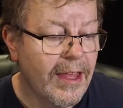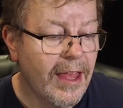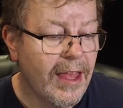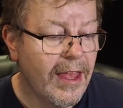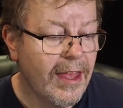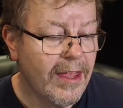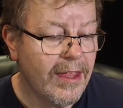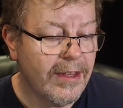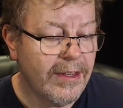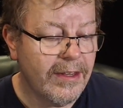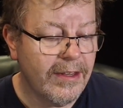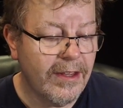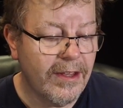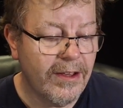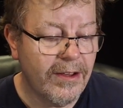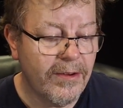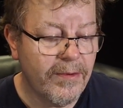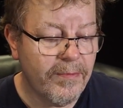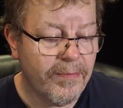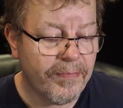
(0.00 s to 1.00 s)
and
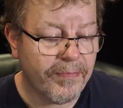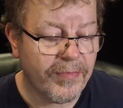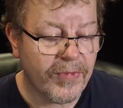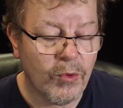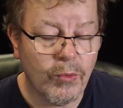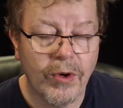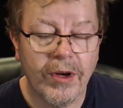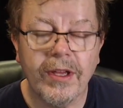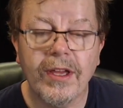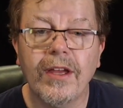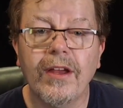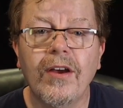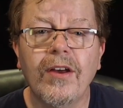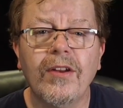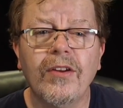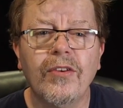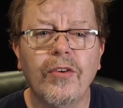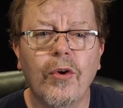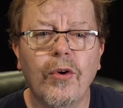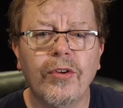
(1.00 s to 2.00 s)
working
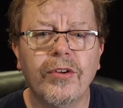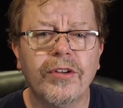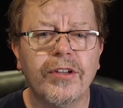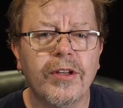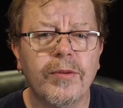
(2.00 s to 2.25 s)
on an older